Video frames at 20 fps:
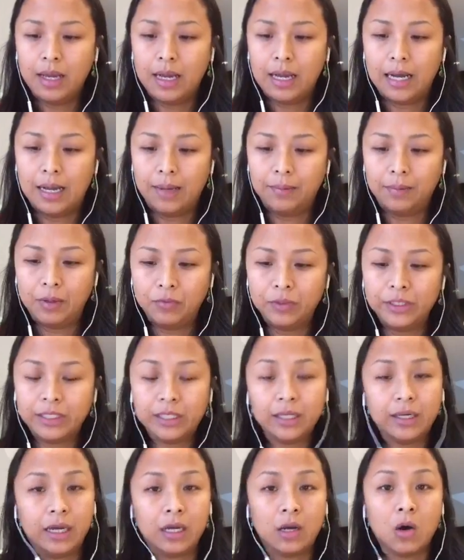The
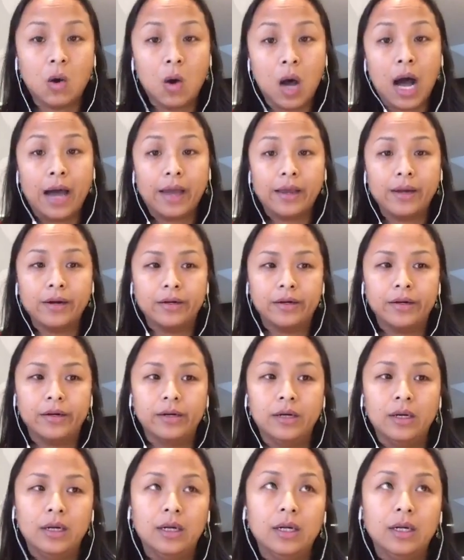reason I call higher,